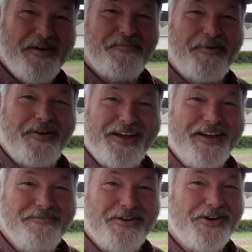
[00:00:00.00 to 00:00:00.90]

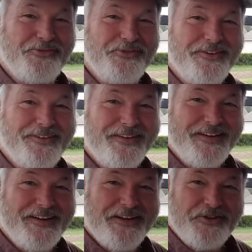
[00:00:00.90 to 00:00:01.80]
Parquet margarine.
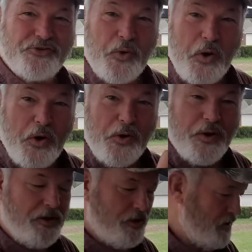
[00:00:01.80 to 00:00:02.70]
Squirt
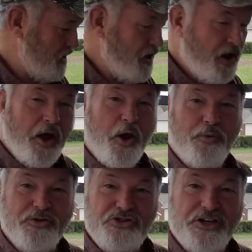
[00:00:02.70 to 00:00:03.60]

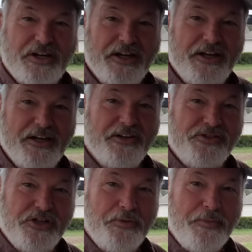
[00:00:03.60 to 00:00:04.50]
on the chicken and
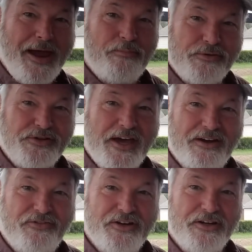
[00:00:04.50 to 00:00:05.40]
some apple
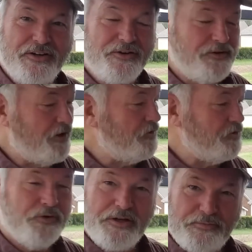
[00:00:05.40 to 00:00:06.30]
cider vinegar. On the
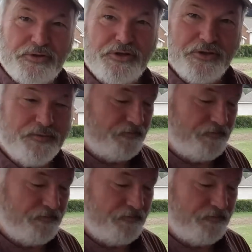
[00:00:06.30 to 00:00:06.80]
ribs too.